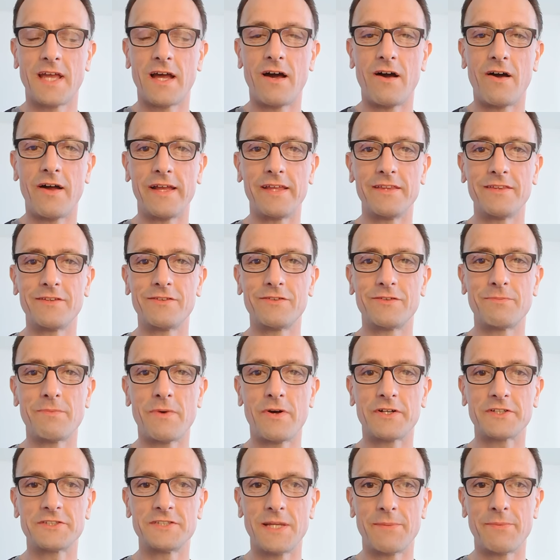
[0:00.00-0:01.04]
Hi, this is
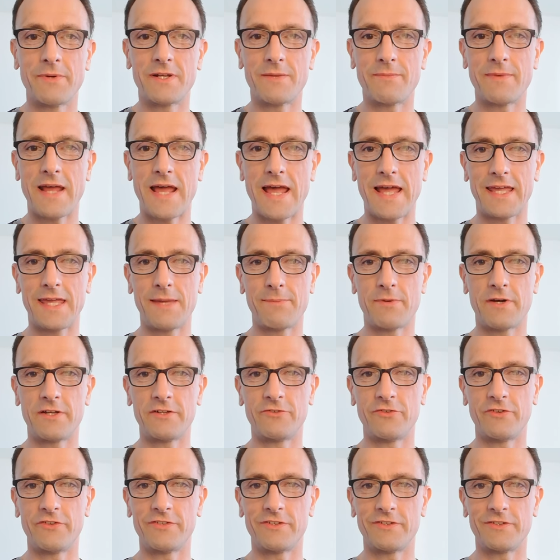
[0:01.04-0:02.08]
Mark Shepherd. I'm an
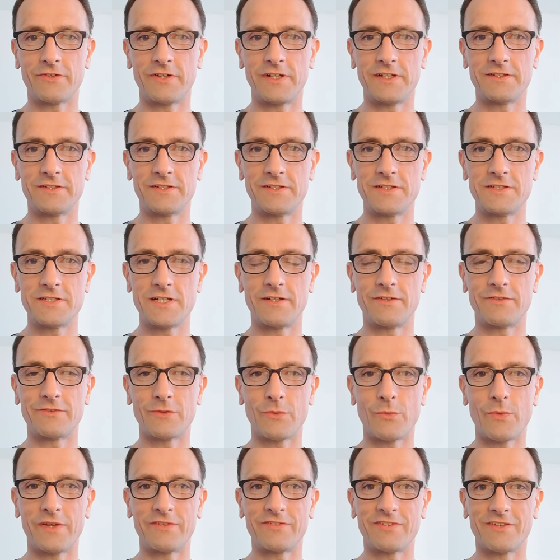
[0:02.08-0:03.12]
acupuncturist in Donington, Chichester,
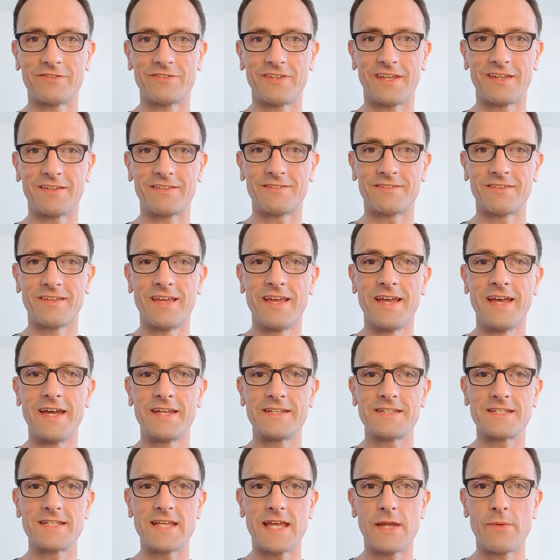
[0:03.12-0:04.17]
West Sussex.
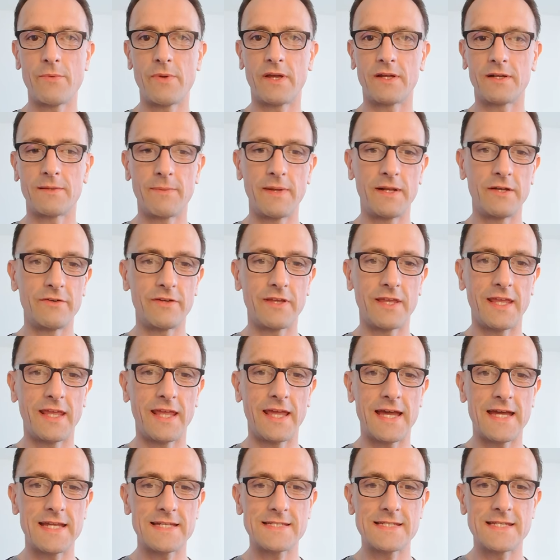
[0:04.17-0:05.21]
Today we're going to be looking
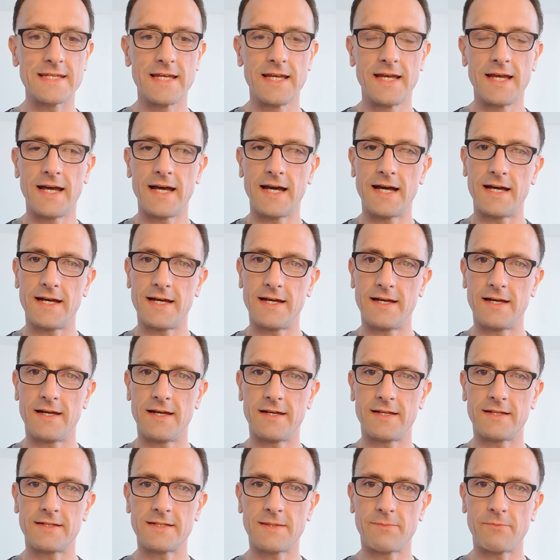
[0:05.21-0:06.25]
at
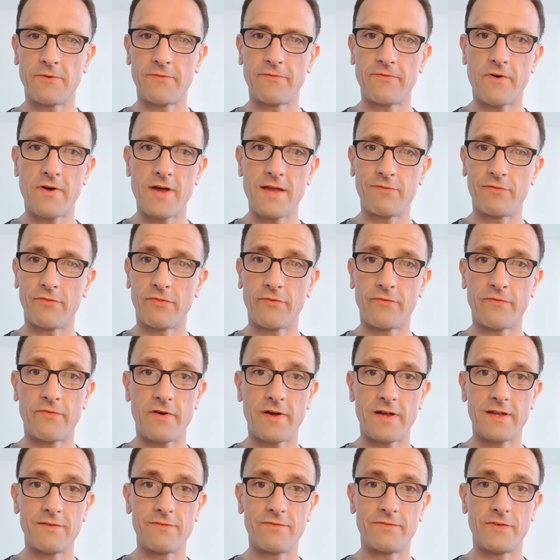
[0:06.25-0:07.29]
number 5 of the
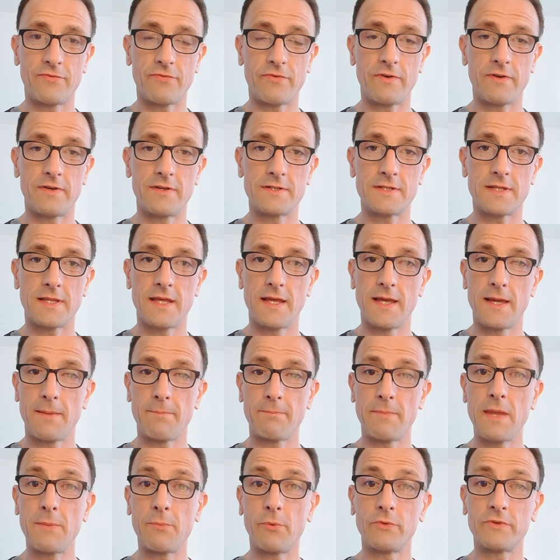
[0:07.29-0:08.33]
5 different
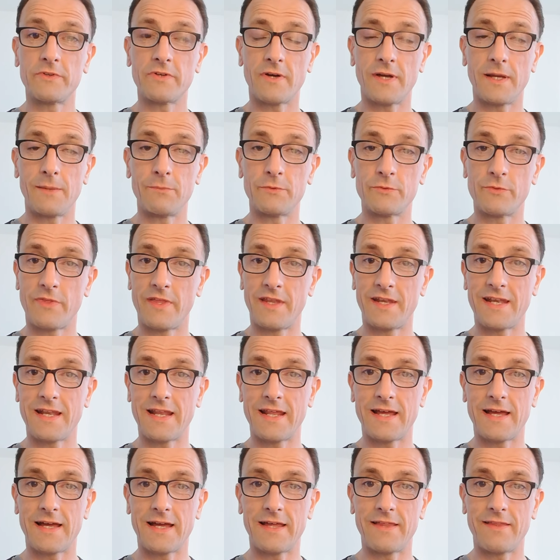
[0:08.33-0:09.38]
people types within
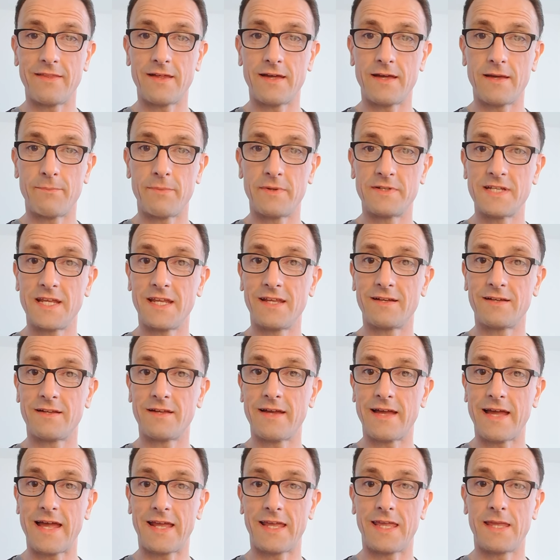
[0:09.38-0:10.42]
a
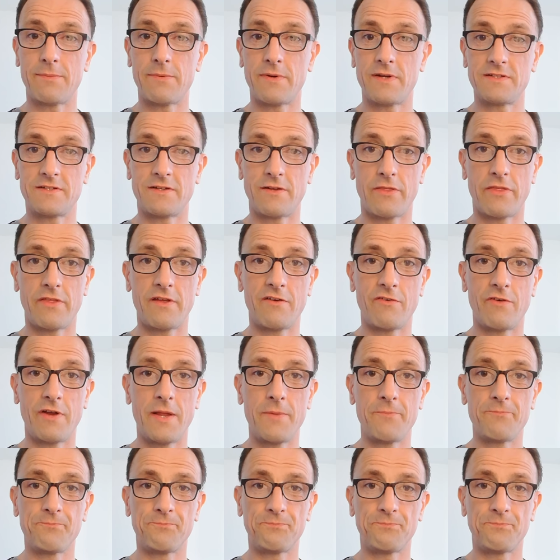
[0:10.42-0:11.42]
particular acupuncture theory.